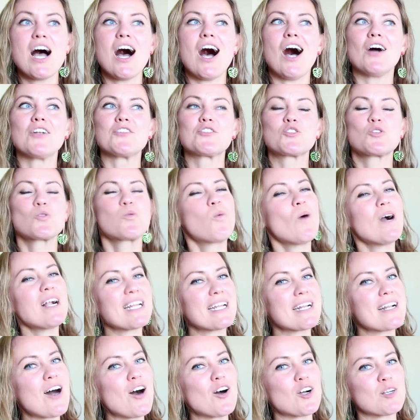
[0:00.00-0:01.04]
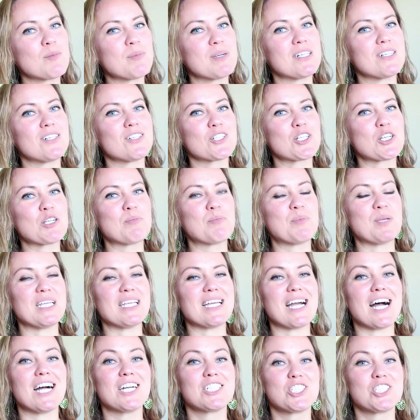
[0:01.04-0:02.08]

A $20 bill could be a